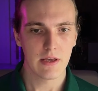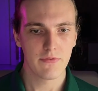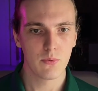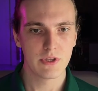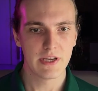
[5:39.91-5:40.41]

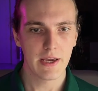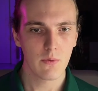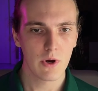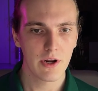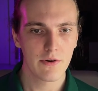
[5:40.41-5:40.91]
if we take
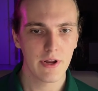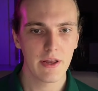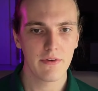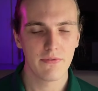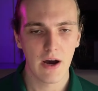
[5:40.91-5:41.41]

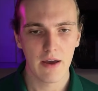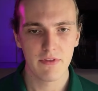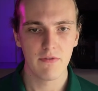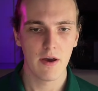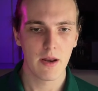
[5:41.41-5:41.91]
185
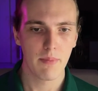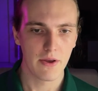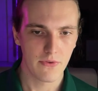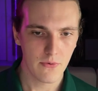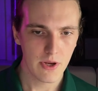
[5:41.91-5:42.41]
divided by
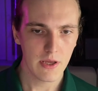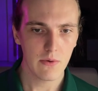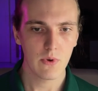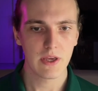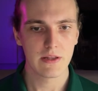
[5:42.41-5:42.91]
3,
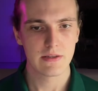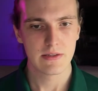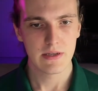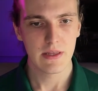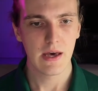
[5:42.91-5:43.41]
we can
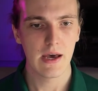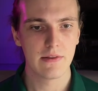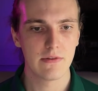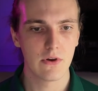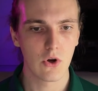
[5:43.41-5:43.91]
see
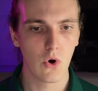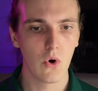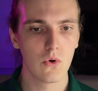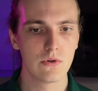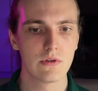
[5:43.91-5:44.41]
that
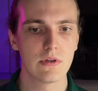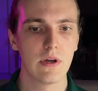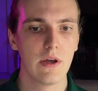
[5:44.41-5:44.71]
gold's